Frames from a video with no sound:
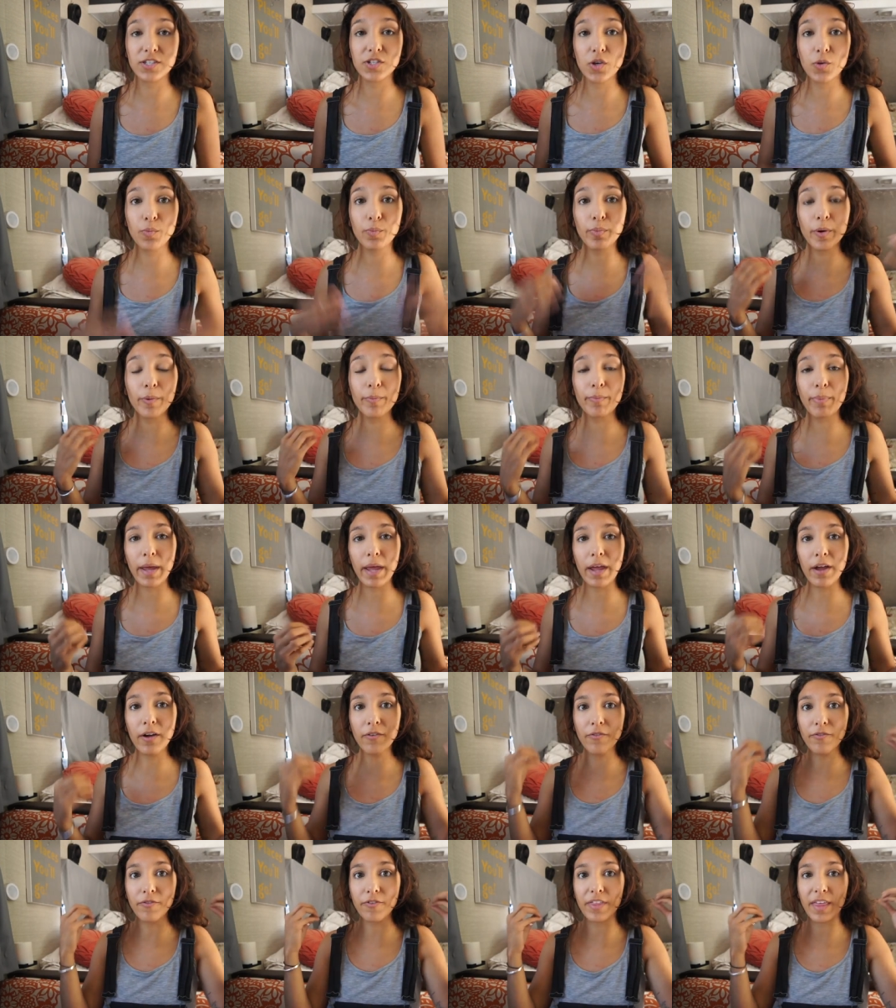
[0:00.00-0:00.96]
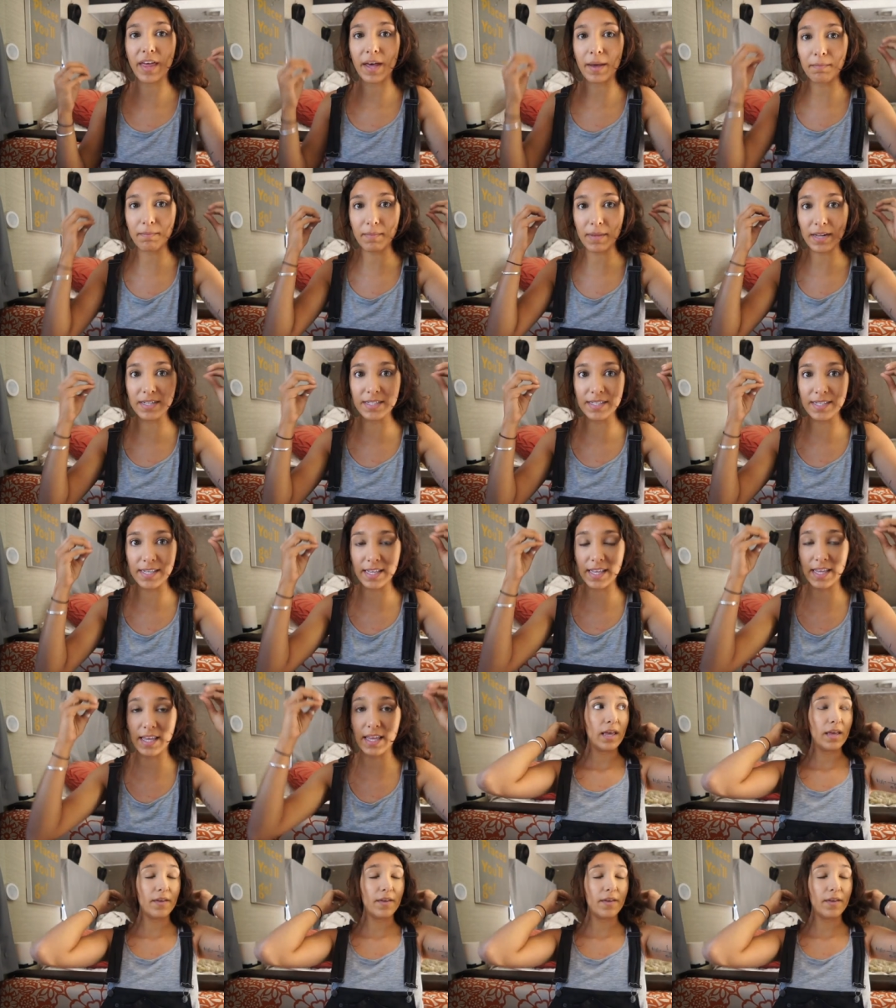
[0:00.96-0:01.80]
So prepare for that mentally.